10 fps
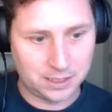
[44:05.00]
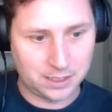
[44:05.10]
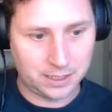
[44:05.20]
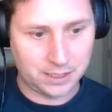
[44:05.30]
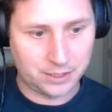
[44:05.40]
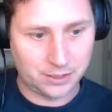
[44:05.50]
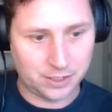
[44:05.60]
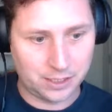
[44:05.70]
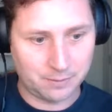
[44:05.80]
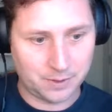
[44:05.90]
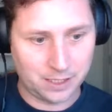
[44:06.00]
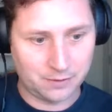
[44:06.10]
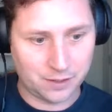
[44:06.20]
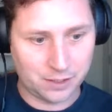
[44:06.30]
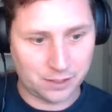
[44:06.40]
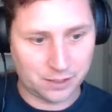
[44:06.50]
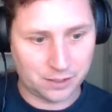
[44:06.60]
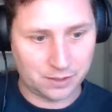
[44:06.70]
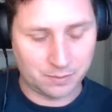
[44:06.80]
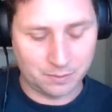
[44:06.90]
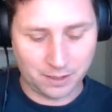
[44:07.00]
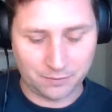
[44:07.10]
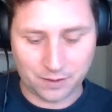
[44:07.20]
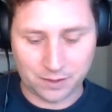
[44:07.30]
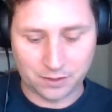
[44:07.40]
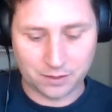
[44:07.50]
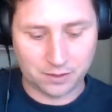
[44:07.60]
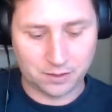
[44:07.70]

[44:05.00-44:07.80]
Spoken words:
it's not DFS, it's BFS.